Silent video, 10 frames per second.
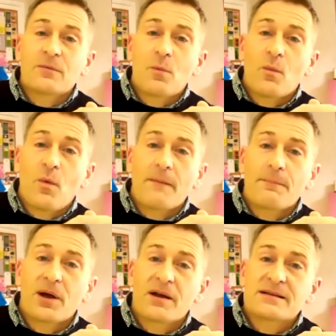one
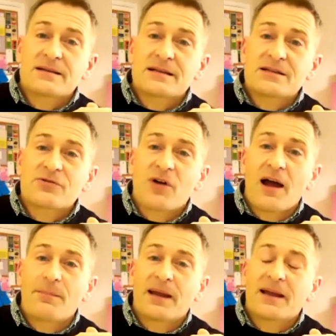person
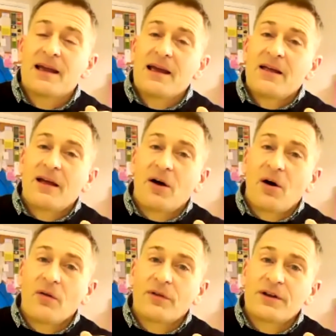describing
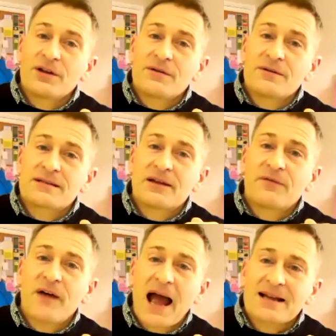on the news the
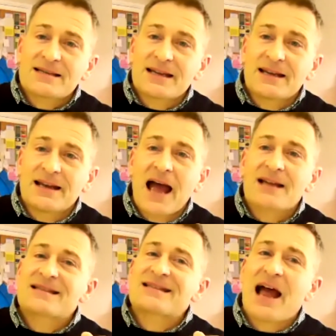vaccine
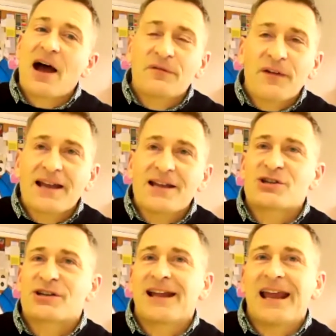as
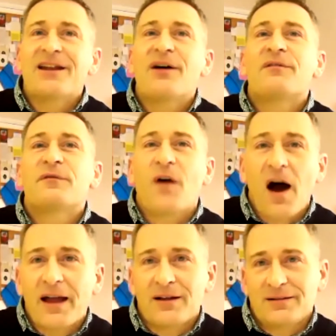salvation in a
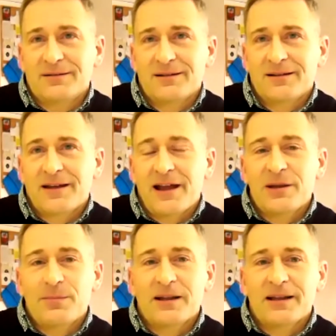vial. Can
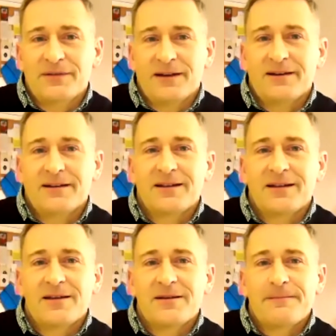you believe it?
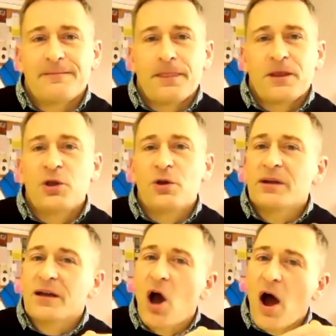
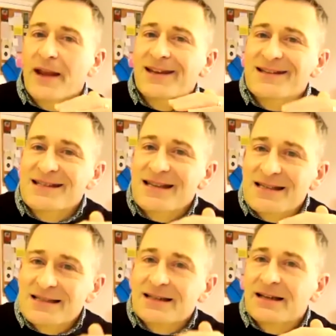Humankind
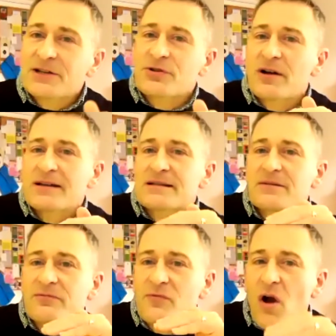consistently tries to
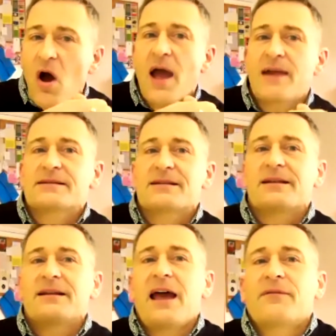rise to
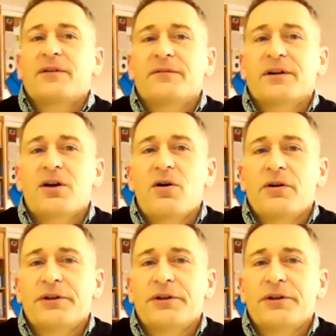the level of a god.